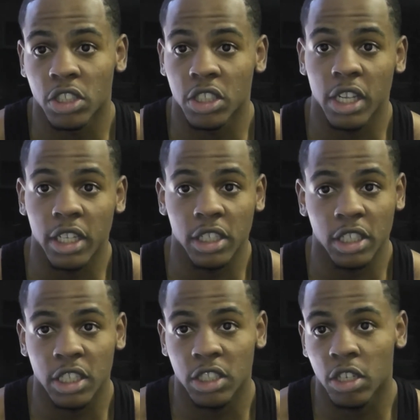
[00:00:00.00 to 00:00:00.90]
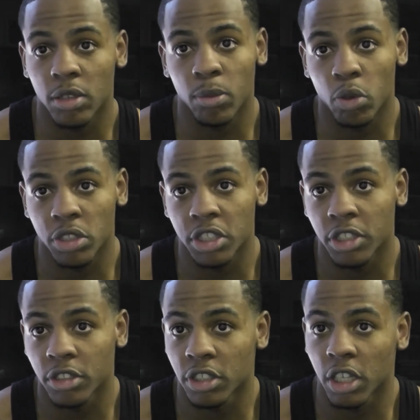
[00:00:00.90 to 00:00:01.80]
just taking things a little more
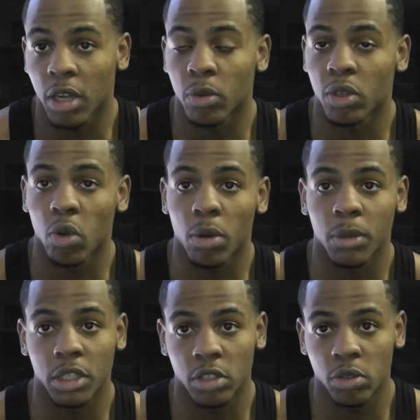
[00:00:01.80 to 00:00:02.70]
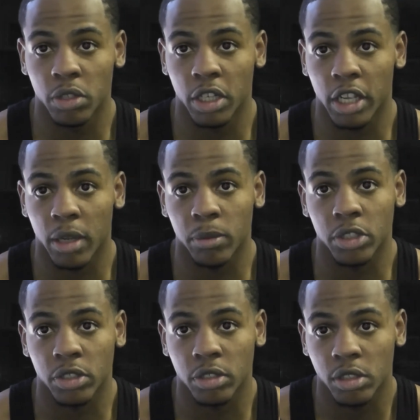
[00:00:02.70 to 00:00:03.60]
serious than I would normally do in the
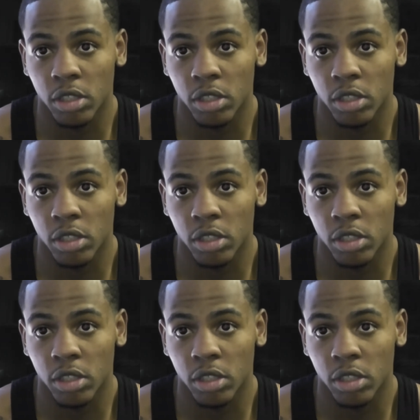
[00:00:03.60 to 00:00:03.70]
amateurs.